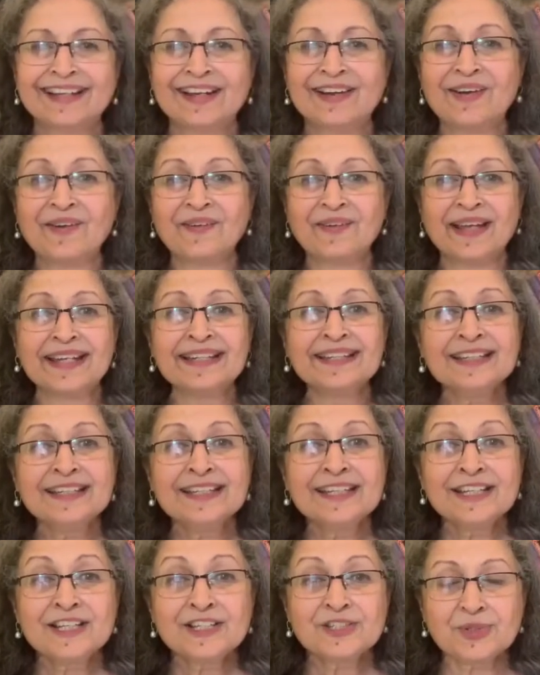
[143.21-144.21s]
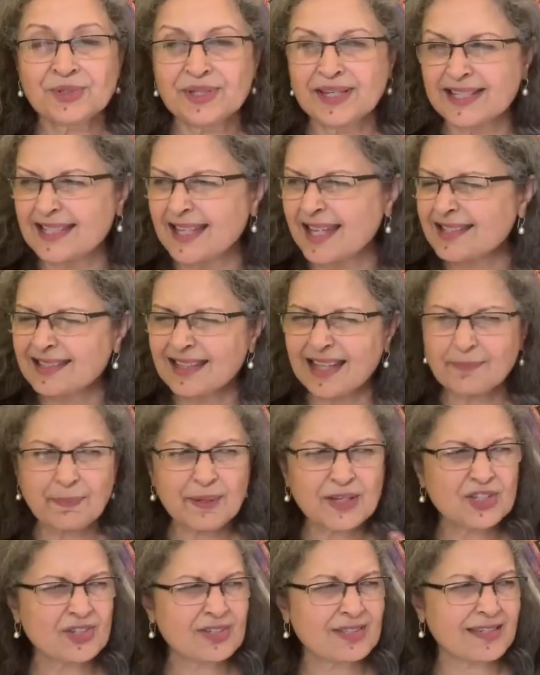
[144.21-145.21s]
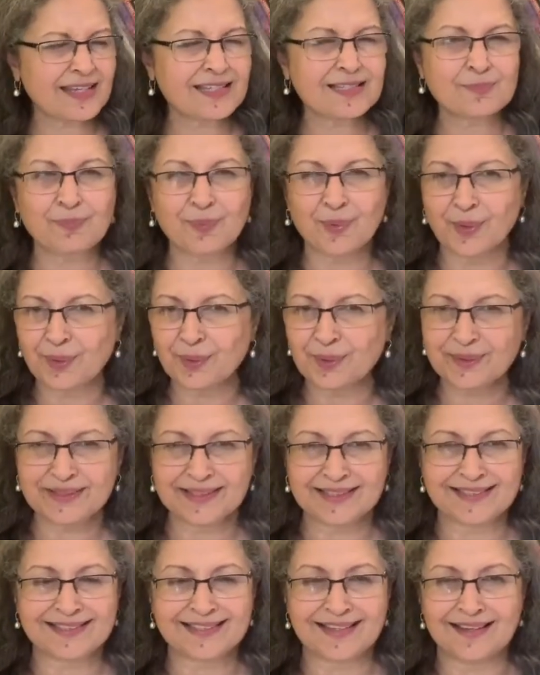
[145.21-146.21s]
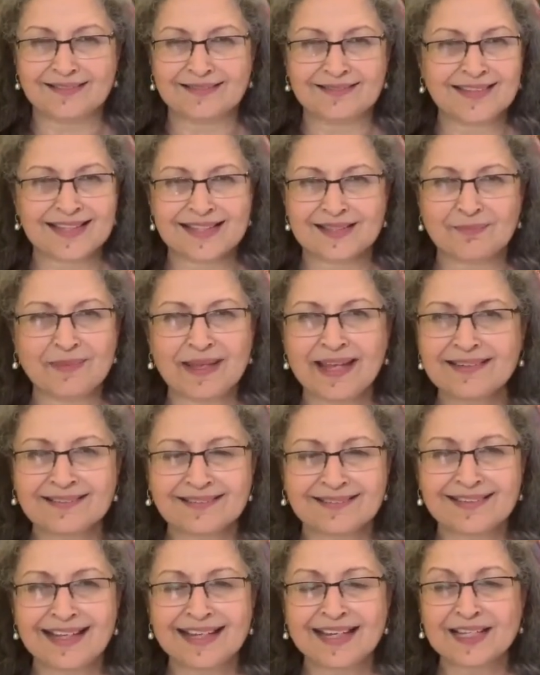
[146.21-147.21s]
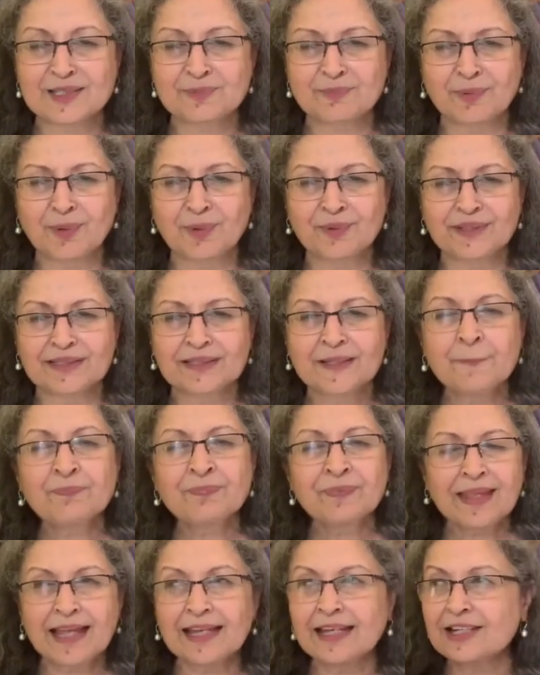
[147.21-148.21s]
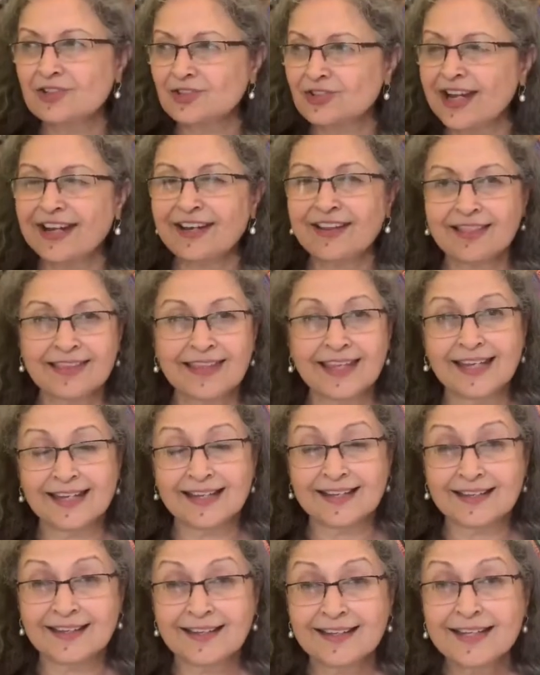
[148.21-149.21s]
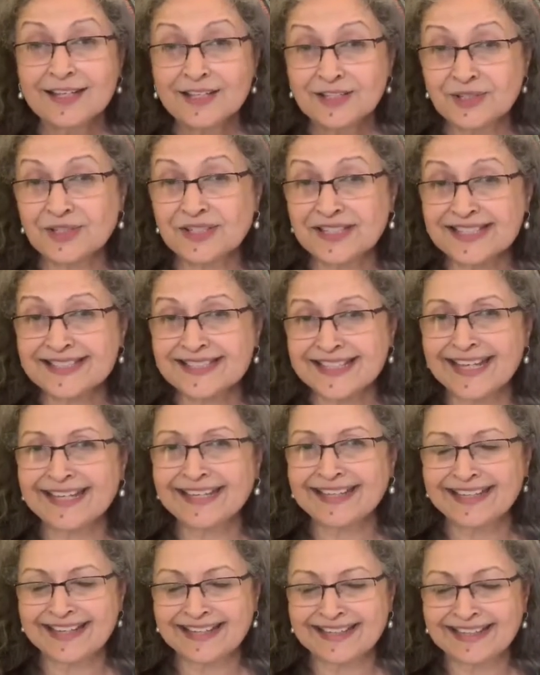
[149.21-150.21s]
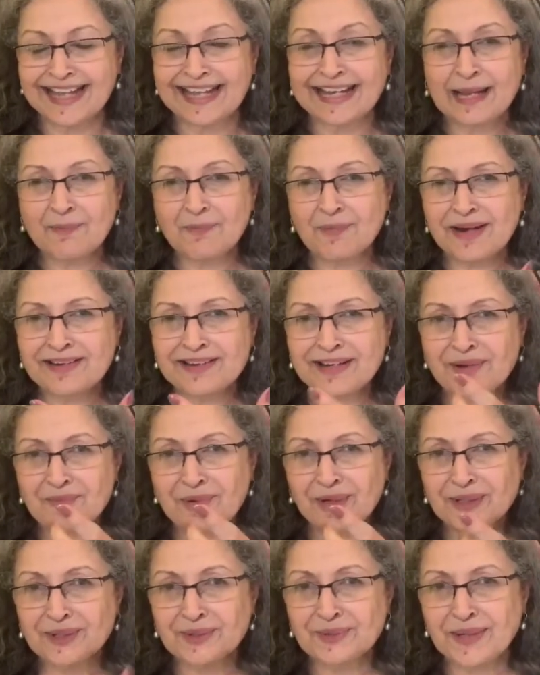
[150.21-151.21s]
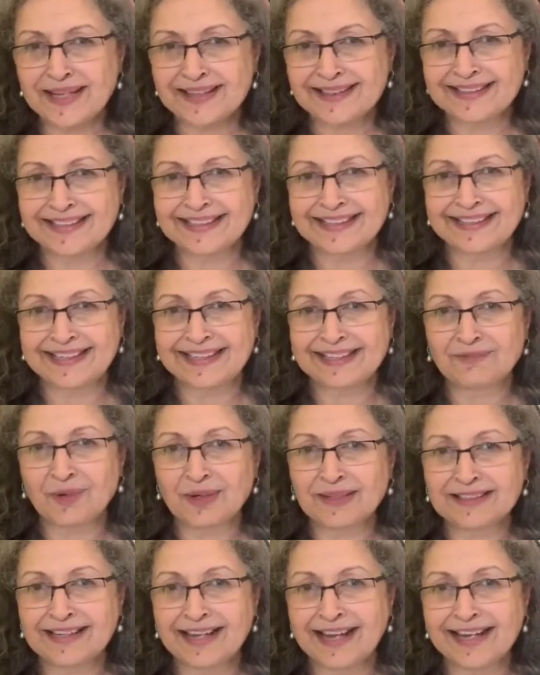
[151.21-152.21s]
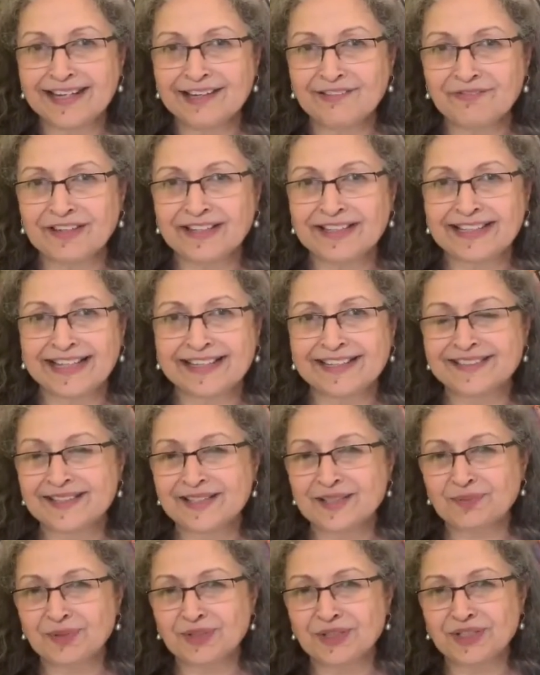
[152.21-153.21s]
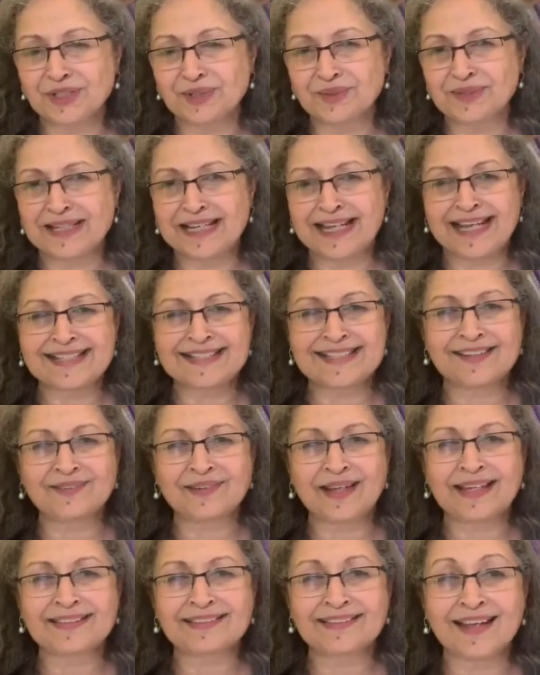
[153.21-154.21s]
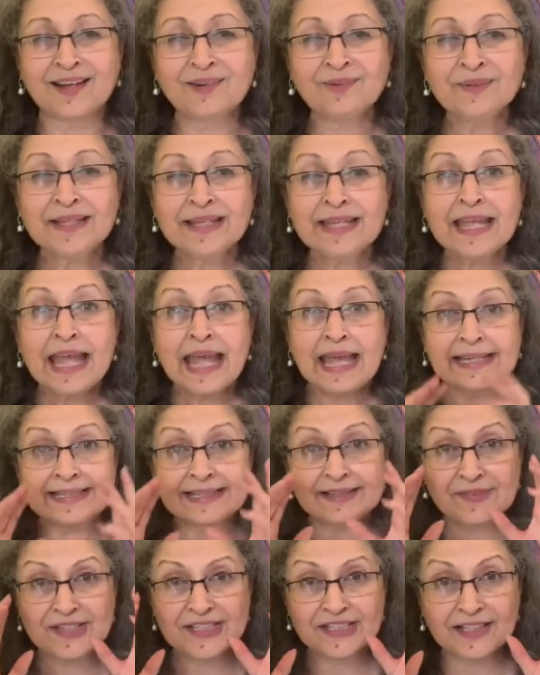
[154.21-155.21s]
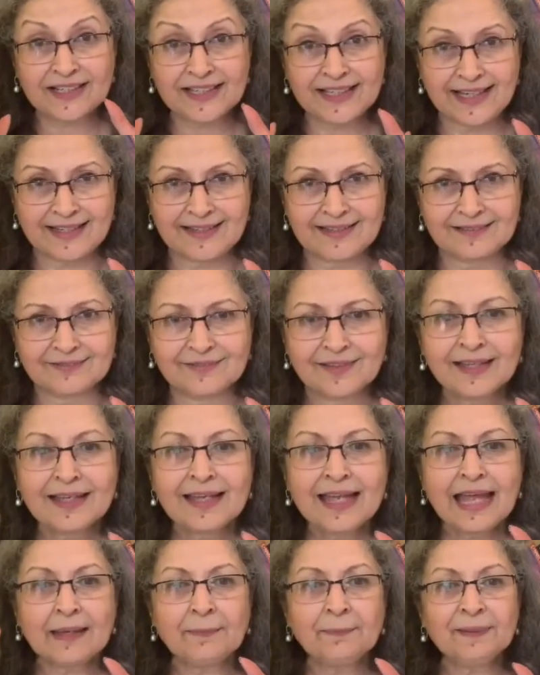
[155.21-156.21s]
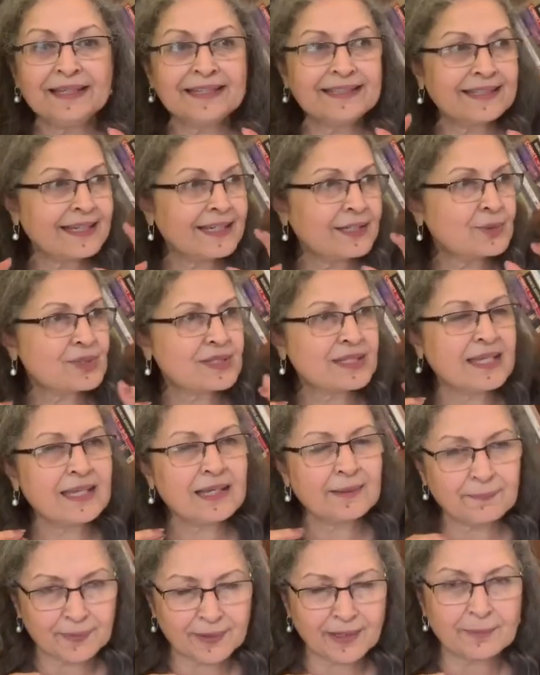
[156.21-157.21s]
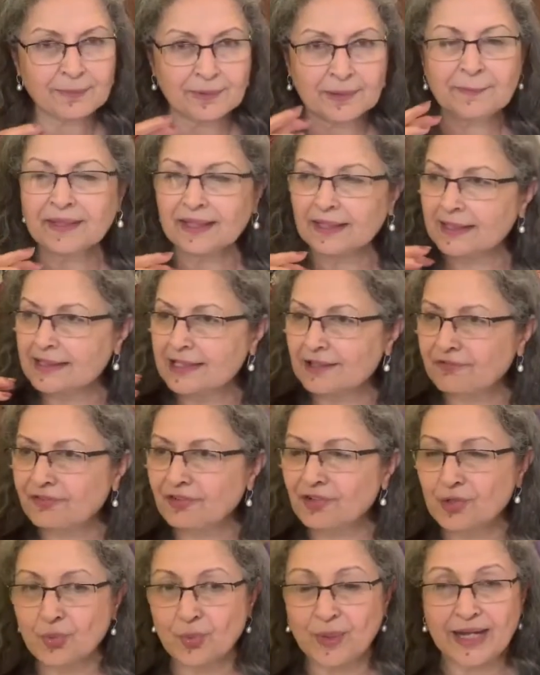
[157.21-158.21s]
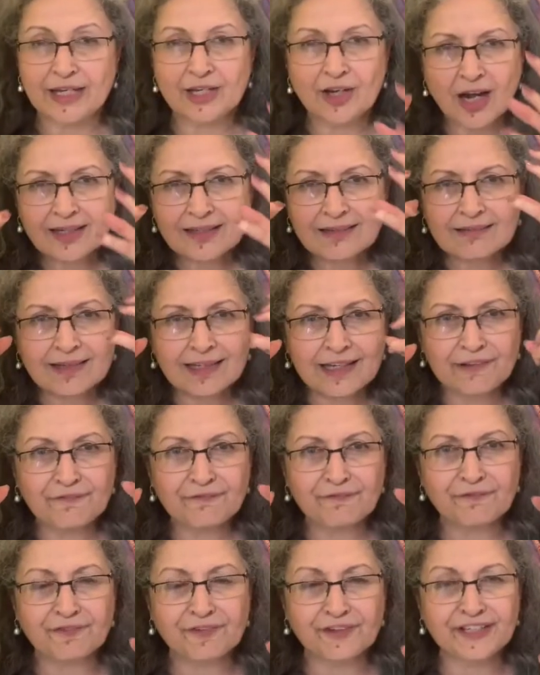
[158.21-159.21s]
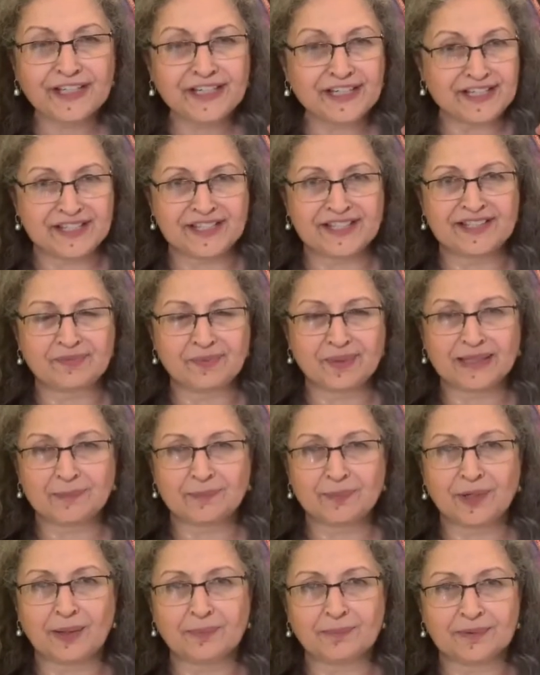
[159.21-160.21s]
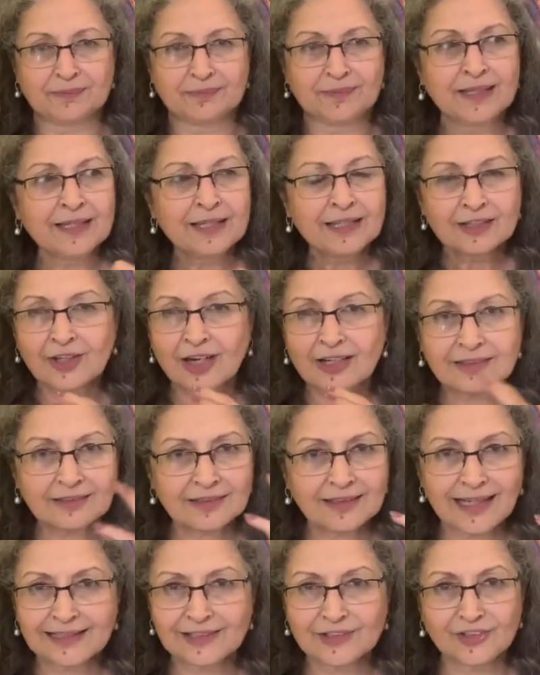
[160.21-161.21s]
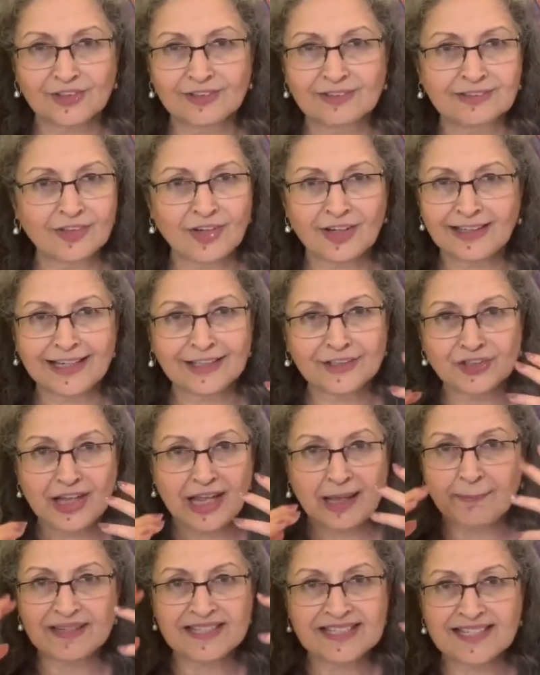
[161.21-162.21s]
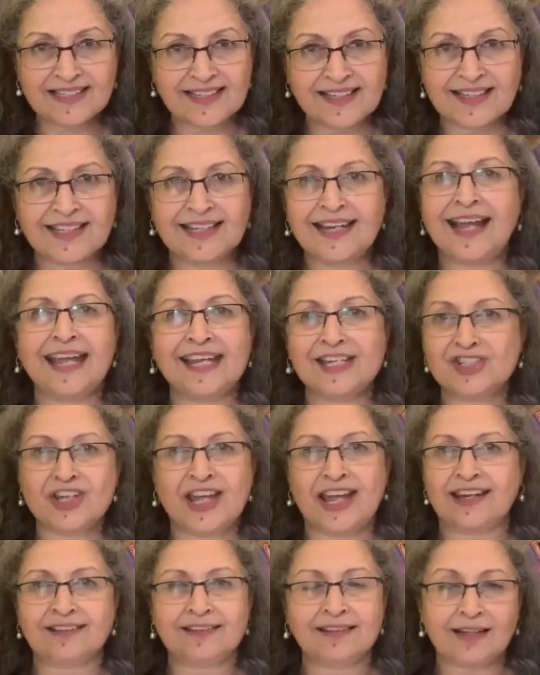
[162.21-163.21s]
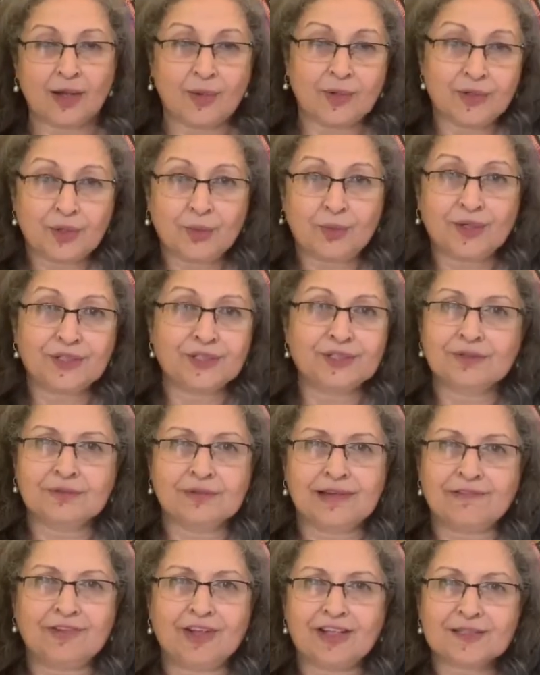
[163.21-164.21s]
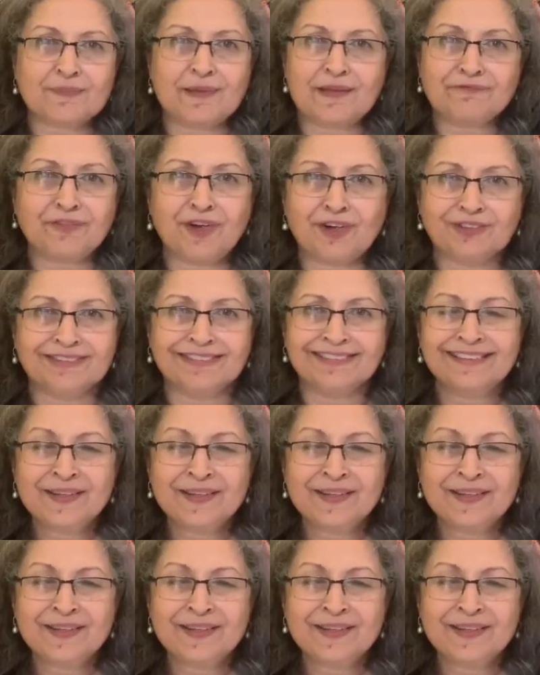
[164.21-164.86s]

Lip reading: All right. So she says, let me just explore this town. Doesn't matter. I'll explore it. And I'll try to think. So she's thinking, and I'm wondering what you are thinking. What kind of intelligence was she utilizing right now? And it was creative. Ability to see a problem in a different way, not really freeze with the problem. Not let your amygdala get hijacked. And now I don't know what to do. I've lost my phone.